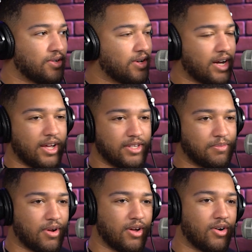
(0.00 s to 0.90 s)
You guys
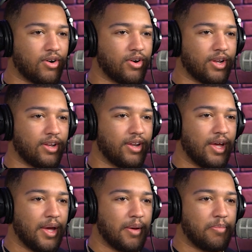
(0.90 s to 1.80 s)
probably all heard it,
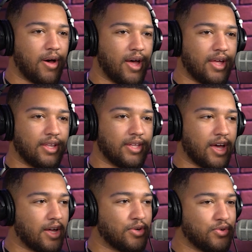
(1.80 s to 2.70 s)
but
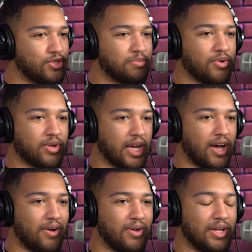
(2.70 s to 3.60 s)
yeah, news broke
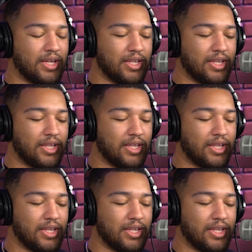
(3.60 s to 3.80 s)
out.